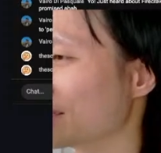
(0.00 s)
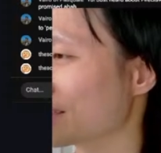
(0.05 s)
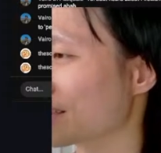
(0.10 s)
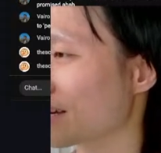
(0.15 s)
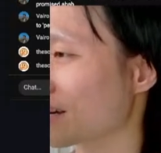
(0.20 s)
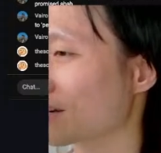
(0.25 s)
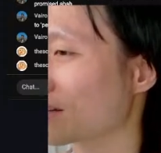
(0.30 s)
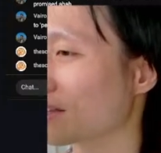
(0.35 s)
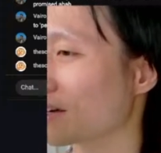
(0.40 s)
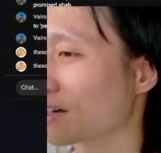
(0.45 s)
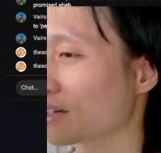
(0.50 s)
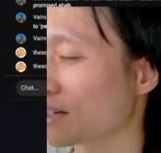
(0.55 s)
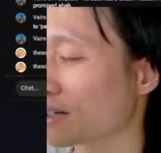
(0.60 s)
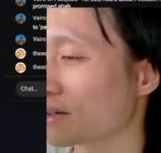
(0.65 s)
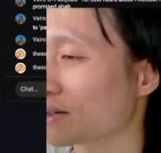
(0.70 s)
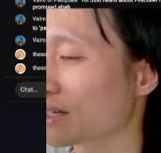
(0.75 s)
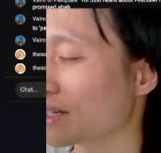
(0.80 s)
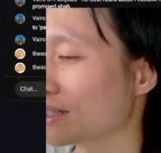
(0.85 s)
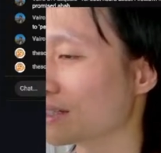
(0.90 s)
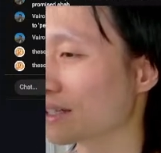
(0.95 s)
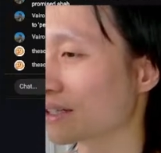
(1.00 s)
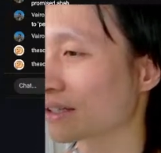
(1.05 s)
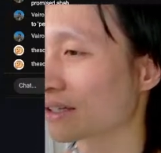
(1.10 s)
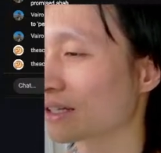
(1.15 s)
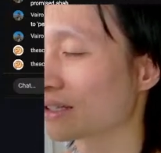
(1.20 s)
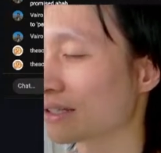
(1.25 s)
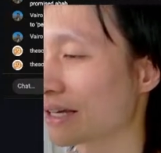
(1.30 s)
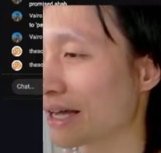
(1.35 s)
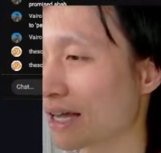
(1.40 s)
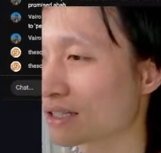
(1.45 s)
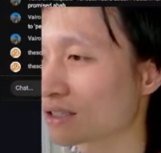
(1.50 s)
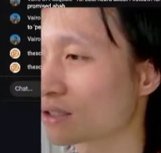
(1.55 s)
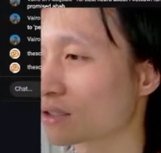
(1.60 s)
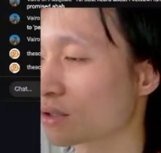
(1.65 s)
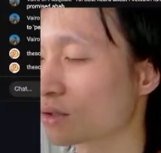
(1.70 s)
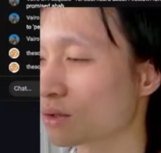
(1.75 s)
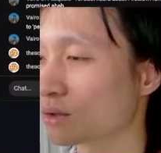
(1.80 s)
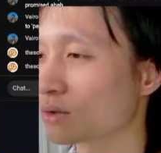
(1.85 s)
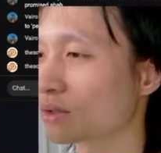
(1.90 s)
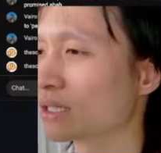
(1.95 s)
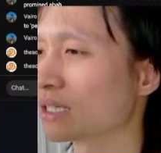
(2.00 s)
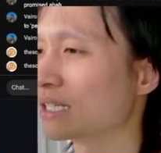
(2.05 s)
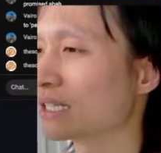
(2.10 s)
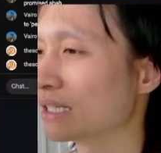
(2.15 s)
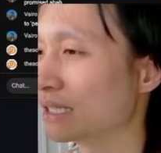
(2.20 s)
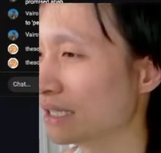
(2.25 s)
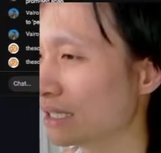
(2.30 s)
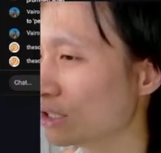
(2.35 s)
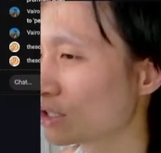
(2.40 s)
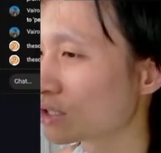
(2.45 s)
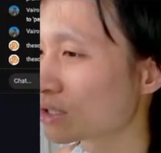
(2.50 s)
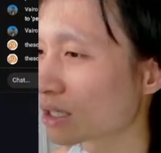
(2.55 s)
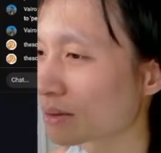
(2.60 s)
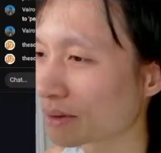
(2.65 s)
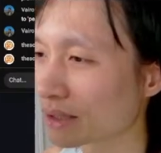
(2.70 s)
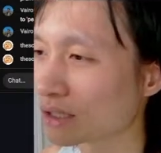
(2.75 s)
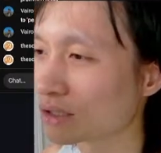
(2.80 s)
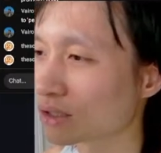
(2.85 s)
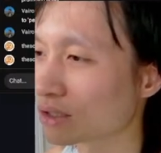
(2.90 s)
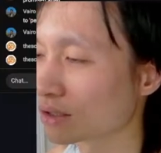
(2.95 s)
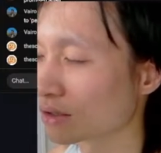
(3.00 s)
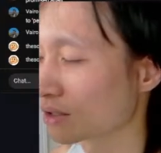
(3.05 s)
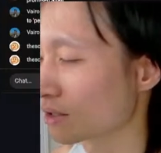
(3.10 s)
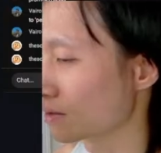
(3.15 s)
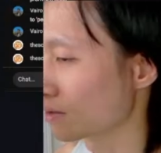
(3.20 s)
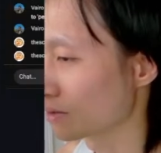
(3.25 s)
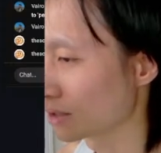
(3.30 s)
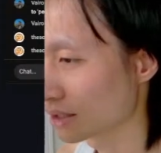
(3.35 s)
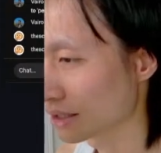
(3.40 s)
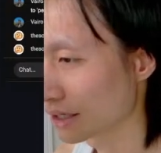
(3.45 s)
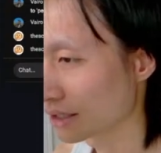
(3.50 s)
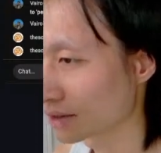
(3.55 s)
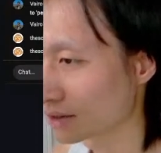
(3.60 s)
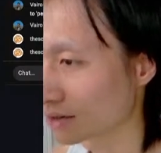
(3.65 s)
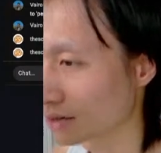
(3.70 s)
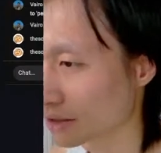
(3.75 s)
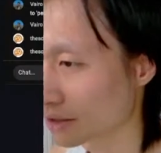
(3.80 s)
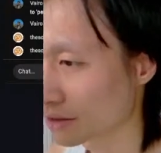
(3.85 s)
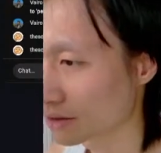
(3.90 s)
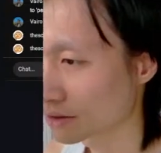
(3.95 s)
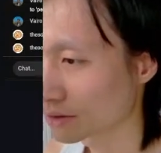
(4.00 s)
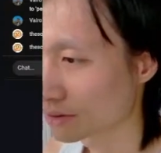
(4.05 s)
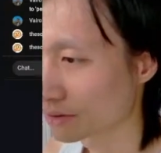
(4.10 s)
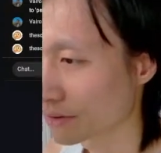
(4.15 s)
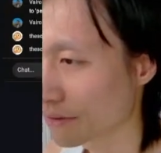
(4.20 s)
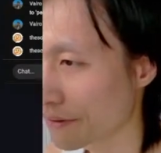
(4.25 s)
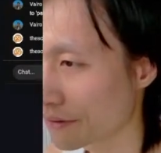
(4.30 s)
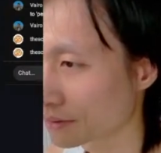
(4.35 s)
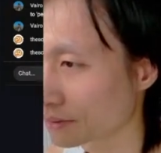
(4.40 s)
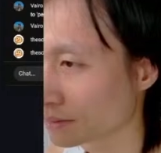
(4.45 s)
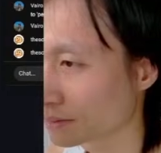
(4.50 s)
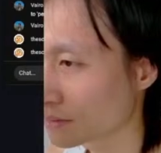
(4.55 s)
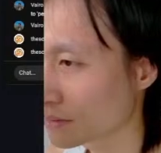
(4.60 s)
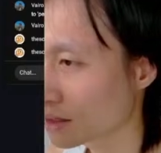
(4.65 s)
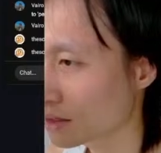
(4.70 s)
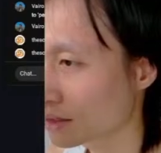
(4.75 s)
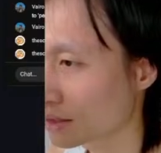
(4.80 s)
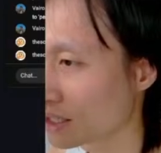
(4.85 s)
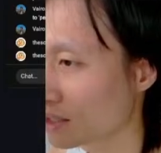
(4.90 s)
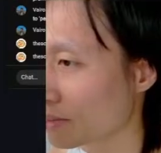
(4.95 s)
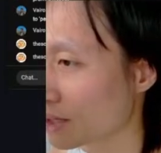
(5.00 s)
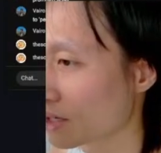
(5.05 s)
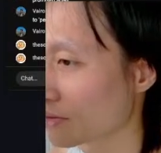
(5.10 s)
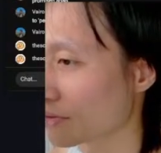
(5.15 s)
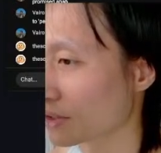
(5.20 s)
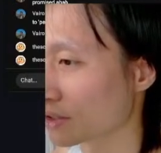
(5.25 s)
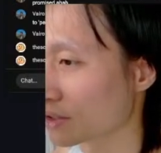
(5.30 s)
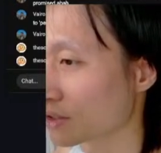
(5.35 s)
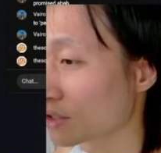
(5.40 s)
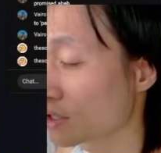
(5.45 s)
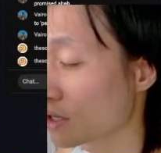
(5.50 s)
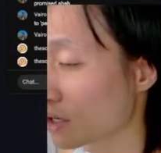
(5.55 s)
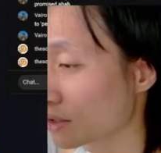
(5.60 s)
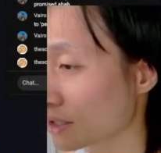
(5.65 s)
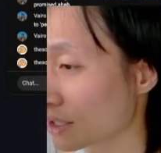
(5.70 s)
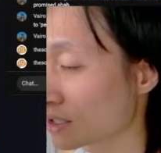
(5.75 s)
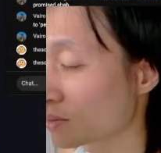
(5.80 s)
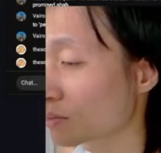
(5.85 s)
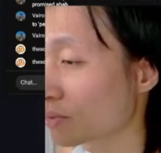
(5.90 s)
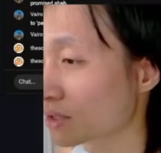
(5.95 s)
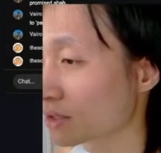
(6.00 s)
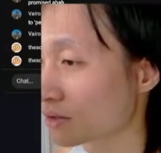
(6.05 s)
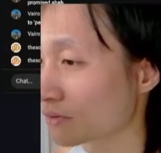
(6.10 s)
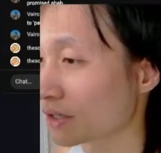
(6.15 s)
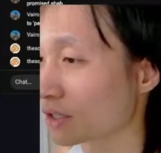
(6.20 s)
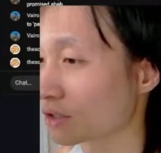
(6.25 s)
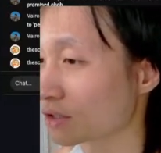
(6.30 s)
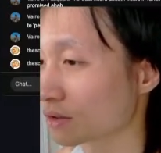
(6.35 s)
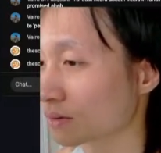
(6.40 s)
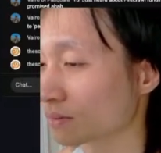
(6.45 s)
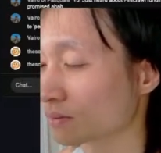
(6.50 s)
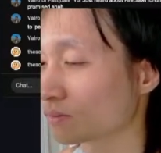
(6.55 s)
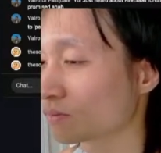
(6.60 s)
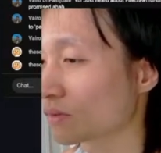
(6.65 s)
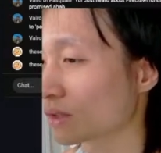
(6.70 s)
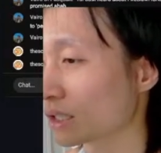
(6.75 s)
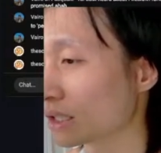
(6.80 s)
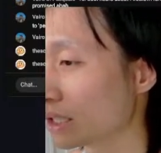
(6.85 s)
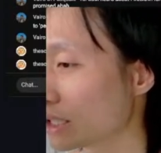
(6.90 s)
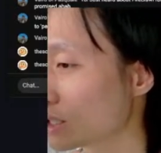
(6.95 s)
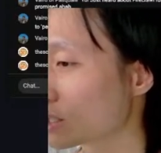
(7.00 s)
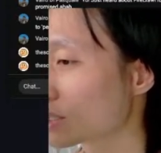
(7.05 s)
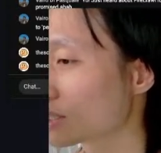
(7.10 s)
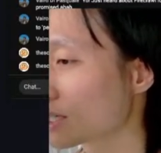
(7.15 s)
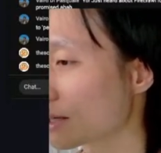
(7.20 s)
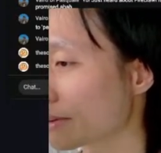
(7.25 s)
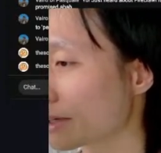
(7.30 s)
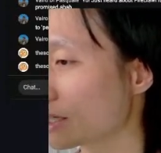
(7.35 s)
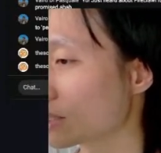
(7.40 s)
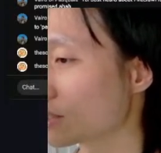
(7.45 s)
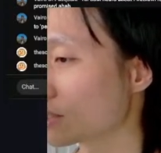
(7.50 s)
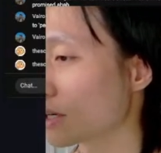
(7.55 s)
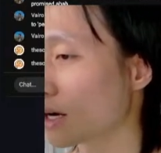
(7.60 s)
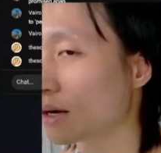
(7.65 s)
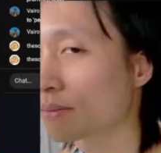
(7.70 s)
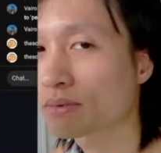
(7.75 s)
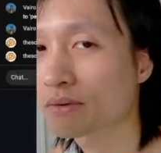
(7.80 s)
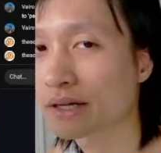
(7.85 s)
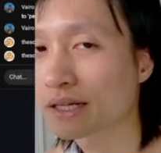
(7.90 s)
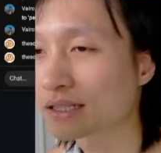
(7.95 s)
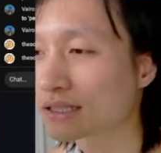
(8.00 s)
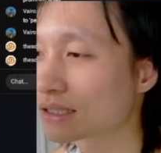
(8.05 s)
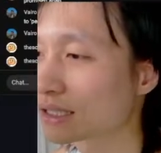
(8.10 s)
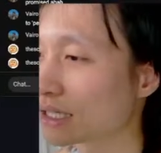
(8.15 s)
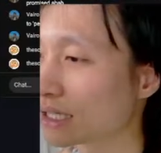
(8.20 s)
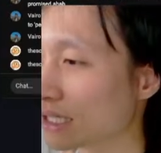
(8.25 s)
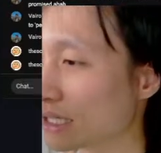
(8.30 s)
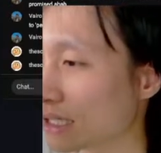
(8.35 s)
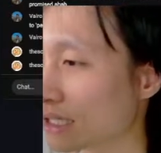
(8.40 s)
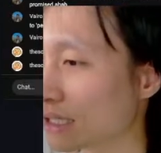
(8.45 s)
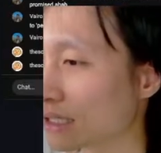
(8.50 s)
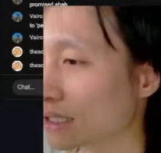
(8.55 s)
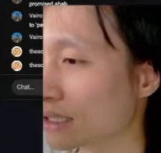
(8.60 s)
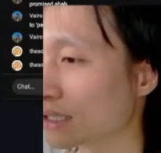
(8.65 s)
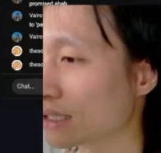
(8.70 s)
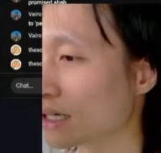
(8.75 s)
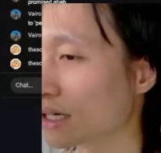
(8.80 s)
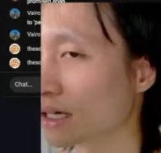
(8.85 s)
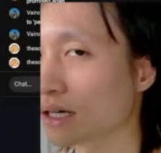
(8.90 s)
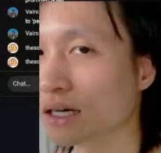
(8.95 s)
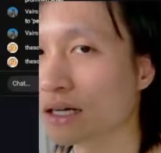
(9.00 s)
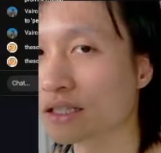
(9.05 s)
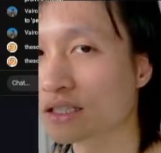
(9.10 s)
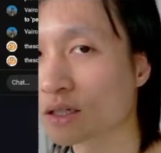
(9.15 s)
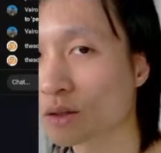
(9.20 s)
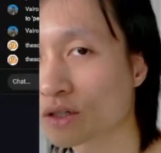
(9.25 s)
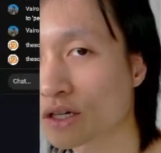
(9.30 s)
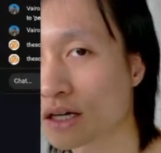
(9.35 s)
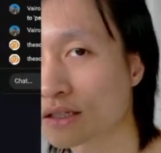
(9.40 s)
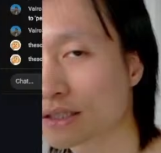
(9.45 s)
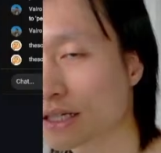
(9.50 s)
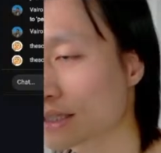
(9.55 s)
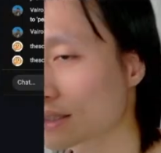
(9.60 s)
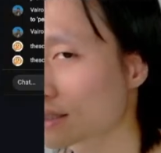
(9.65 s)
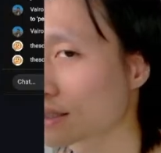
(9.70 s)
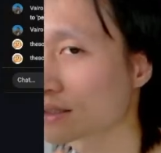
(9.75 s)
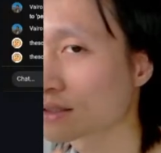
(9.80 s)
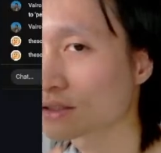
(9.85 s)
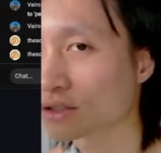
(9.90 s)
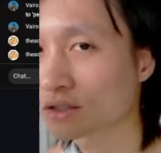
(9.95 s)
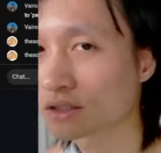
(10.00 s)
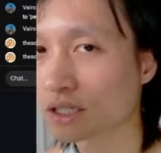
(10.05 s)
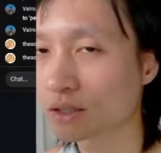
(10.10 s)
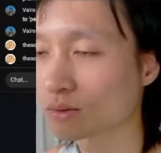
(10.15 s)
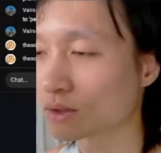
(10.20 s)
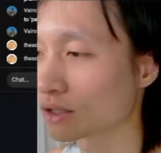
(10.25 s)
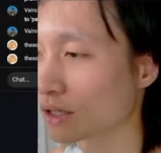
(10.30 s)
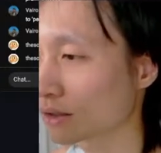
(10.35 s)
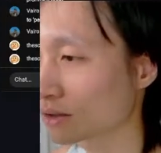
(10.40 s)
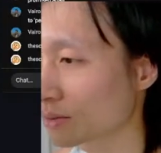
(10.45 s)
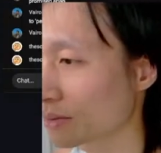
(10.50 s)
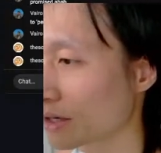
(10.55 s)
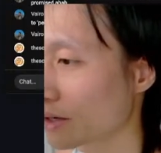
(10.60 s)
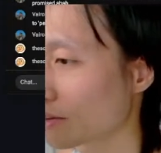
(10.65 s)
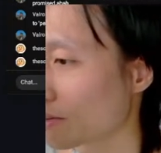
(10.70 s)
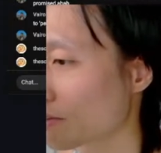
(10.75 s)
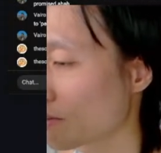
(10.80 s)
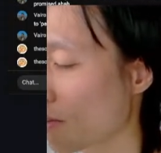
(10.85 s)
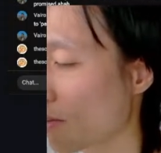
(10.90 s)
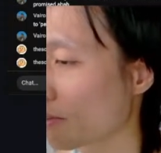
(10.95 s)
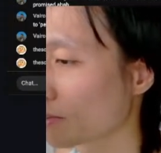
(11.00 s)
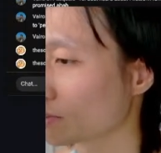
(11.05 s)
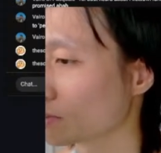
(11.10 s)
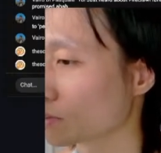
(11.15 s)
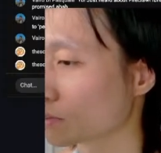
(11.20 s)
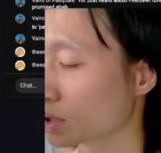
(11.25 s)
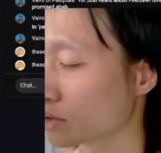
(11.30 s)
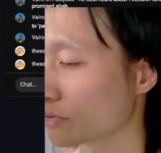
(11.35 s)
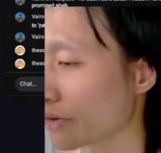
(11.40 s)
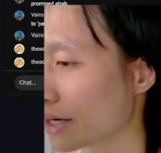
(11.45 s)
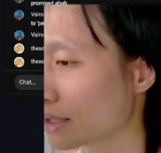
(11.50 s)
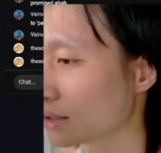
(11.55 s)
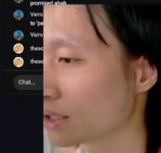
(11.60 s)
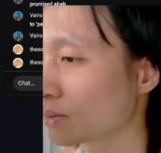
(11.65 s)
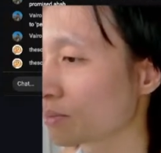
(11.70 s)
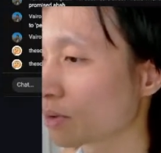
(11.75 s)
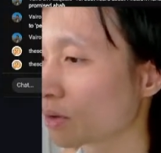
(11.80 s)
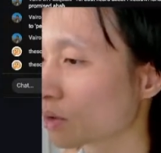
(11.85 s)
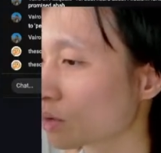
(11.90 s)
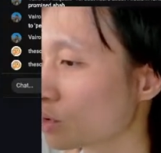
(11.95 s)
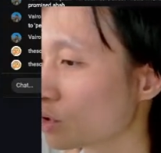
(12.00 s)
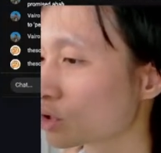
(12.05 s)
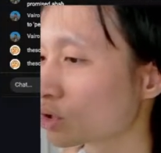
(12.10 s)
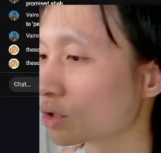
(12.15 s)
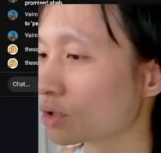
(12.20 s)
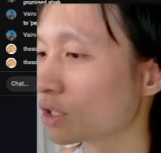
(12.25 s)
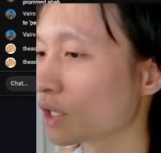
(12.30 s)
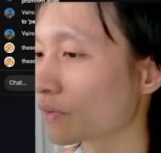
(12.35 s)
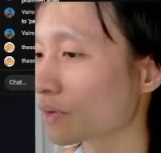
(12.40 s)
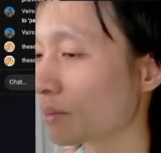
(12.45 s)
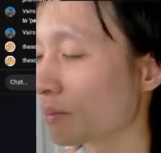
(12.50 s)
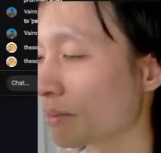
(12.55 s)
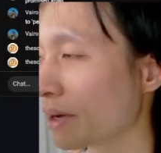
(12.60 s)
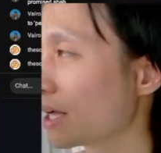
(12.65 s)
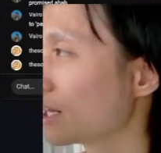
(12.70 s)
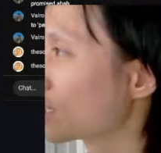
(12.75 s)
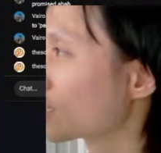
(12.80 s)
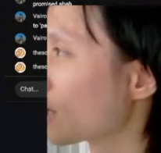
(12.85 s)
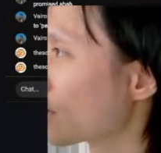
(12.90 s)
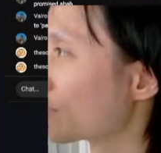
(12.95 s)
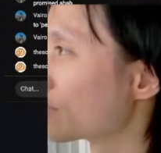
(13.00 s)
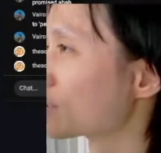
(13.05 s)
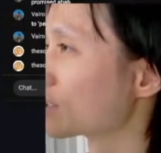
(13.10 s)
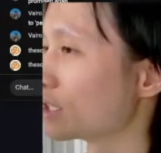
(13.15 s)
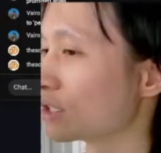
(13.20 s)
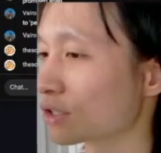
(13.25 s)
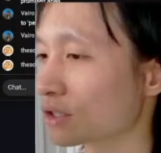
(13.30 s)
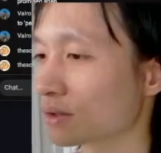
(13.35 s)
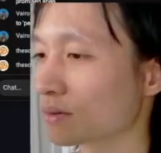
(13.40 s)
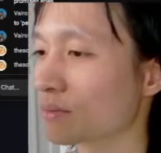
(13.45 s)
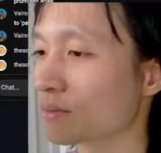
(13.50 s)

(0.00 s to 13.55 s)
that Cloud Code can delegate tasks to each sub-agent. I gotta read that. Okay, cool. Key benefits: context preservation. Each sub-agent operates in its own context, just like we talked about, preventing pollution of the main conversation,